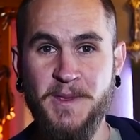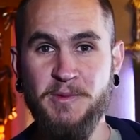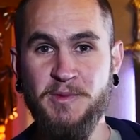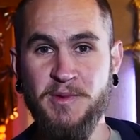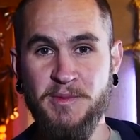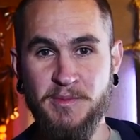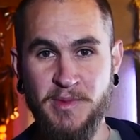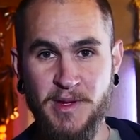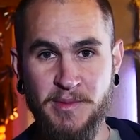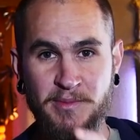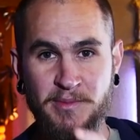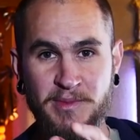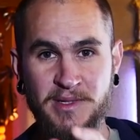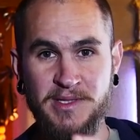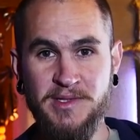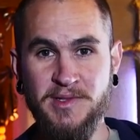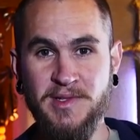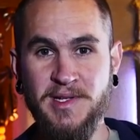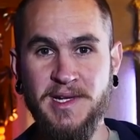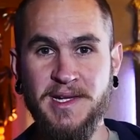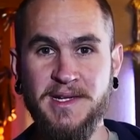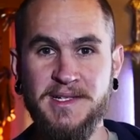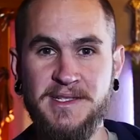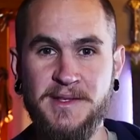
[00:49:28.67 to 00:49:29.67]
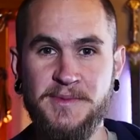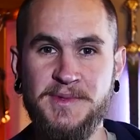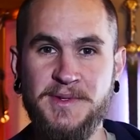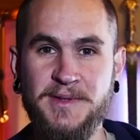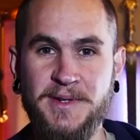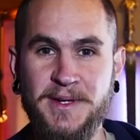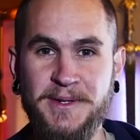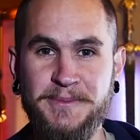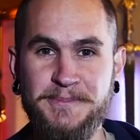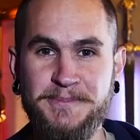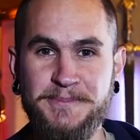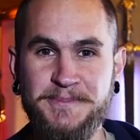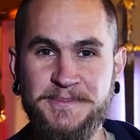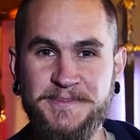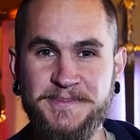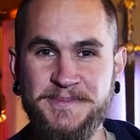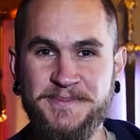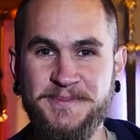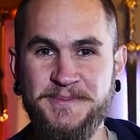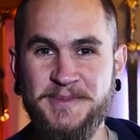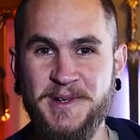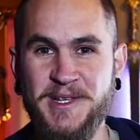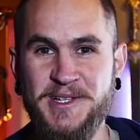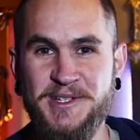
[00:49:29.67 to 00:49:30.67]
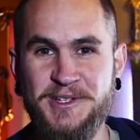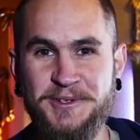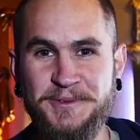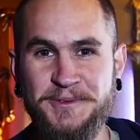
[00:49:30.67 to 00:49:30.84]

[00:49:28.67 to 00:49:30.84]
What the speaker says: Remember to click subscribe. Bless